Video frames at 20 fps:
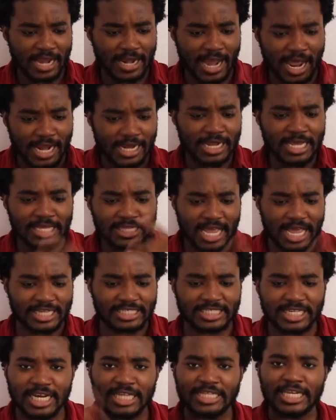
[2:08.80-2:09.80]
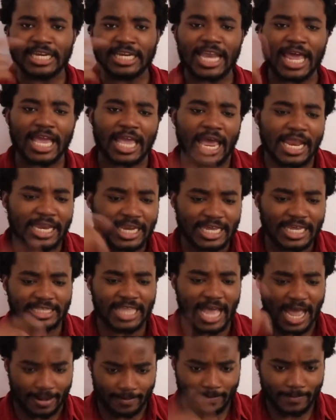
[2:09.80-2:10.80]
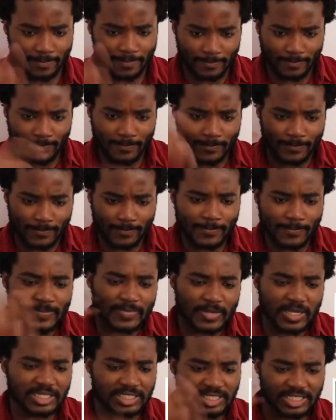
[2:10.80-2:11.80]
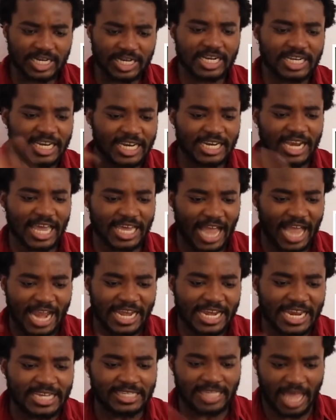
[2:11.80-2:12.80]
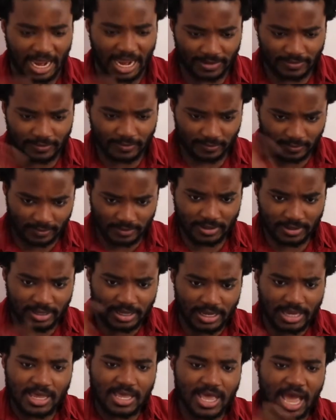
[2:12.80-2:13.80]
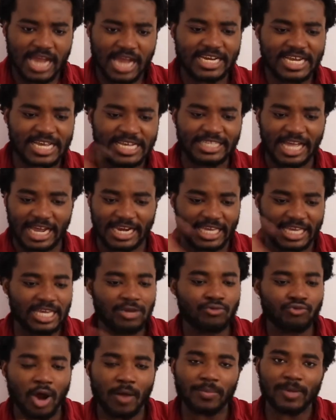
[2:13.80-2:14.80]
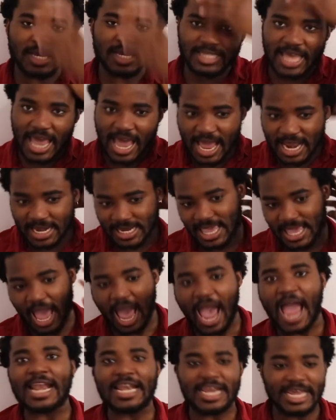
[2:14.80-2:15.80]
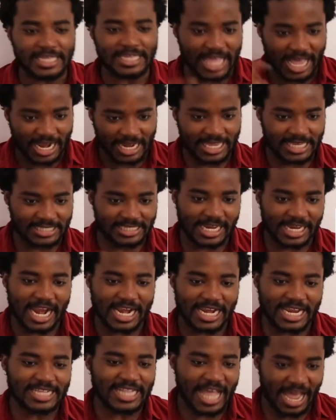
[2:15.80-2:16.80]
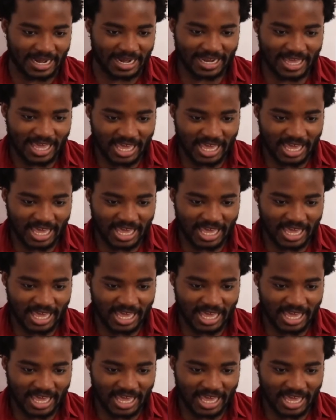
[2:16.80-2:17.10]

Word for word: I need that. Zinedine like I need that. Zinedine like I need that. I need that. He rubbed his head. Yeah, I need that. He said, I need that.